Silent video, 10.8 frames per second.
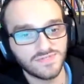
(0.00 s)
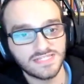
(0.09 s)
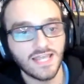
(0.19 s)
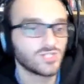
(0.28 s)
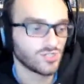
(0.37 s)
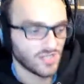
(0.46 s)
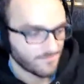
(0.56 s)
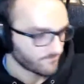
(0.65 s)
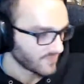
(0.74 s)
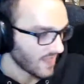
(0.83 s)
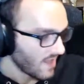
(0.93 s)
essentially
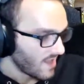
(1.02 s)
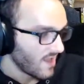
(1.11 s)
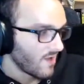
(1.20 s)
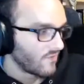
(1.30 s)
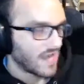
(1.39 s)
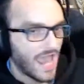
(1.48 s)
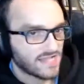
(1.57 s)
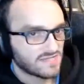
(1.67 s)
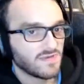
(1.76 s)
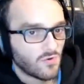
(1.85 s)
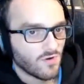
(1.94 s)
what
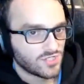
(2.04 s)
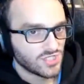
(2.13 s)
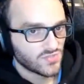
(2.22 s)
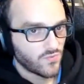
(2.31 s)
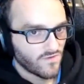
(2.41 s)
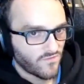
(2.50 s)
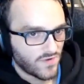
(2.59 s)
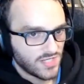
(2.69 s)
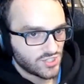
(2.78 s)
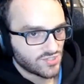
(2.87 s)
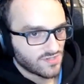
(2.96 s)
X-Men Origins
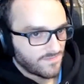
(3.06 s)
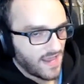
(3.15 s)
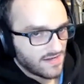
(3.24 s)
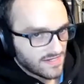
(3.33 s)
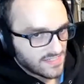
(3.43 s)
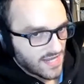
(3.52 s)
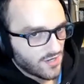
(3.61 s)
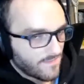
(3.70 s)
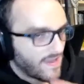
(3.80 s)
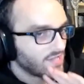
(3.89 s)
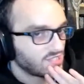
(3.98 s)
Wolverine should have been. Because can you
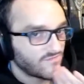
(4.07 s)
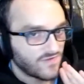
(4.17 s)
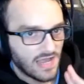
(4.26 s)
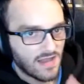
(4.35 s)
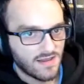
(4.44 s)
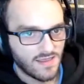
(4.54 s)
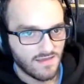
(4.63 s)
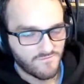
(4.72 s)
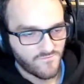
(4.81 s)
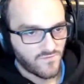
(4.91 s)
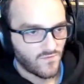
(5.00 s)
imagine if we got
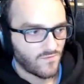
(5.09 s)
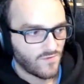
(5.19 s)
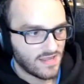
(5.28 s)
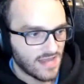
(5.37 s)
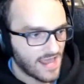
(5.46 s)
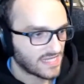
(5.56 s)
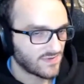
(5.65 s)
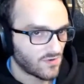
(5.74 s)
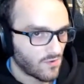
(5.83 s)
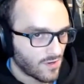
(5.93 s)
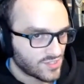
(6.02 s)
in
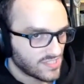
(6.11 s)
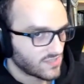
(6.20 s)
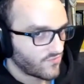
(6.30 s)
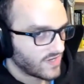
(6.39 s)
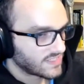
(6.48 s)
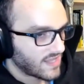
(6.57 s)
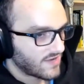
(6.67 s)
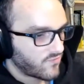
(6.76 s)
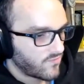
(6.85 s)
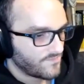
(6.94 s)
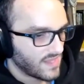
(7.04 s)
X-Men Origins, it wasn't like
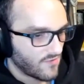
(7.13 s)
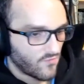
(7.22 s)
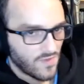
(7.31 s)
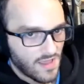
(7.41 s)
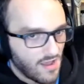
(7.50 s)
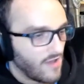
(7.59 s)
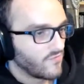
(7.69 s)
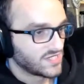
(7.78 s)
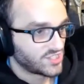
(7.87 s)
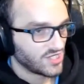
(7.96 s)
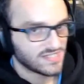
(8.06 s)
it
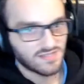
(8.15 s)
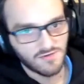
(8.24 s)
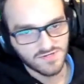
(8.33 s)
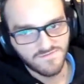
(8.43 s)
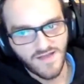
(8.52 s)
was just those